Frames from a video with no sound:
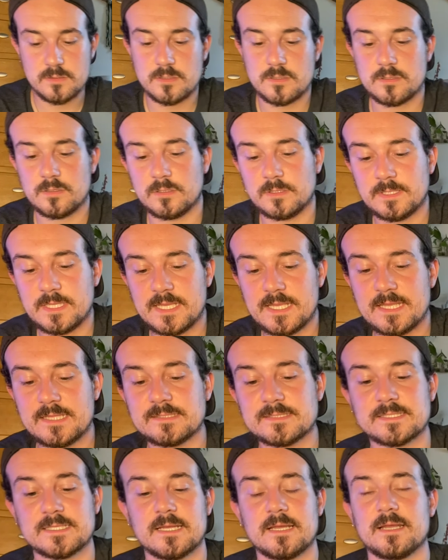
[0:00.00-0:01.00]
on the
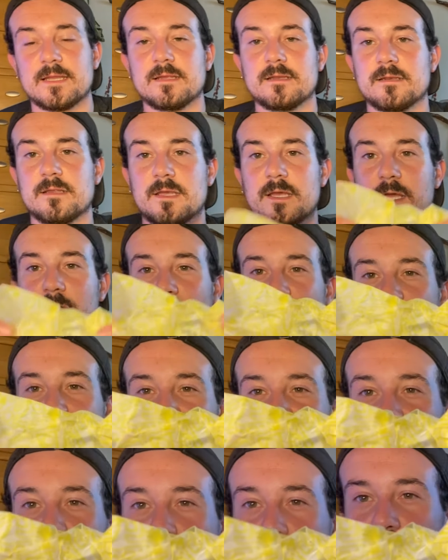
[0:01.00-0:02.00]
inside we have
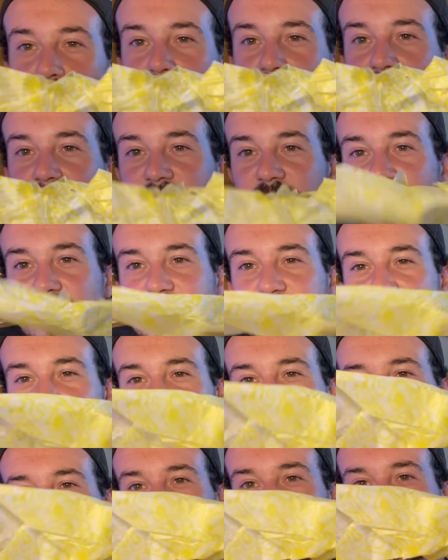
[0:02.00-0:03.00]
a cool kind of like
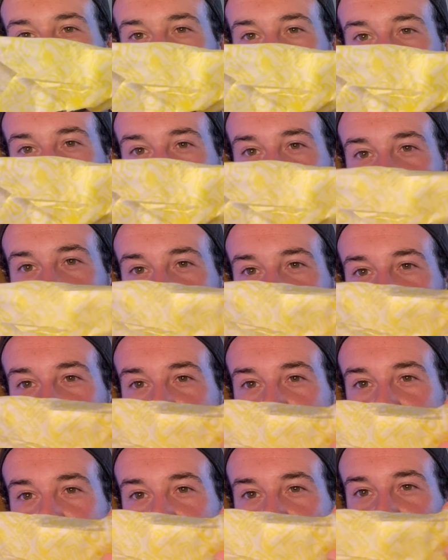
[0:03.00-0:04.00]
yellow,
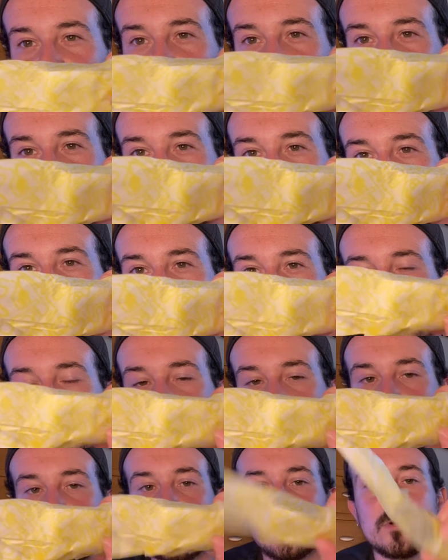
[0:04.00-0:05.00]
like white and
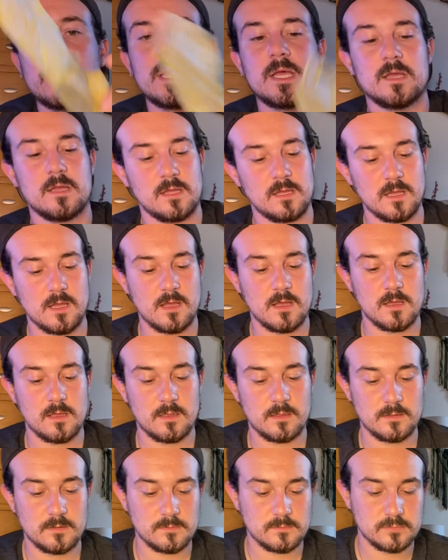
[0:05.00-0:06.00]
yellow
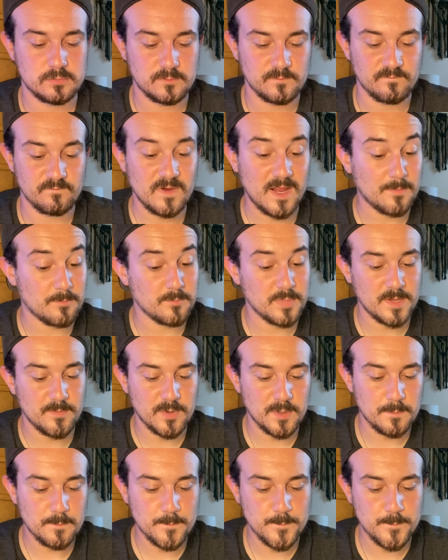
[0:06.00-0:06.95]
wrapping paper.